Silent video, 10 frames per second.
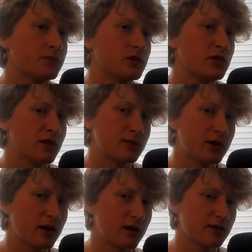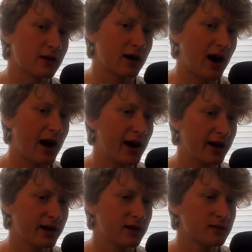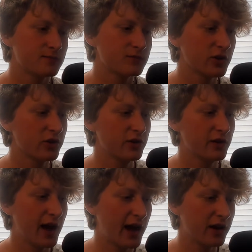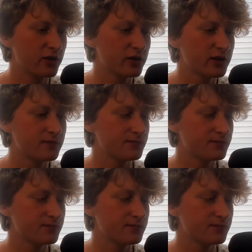just because like I could handle it,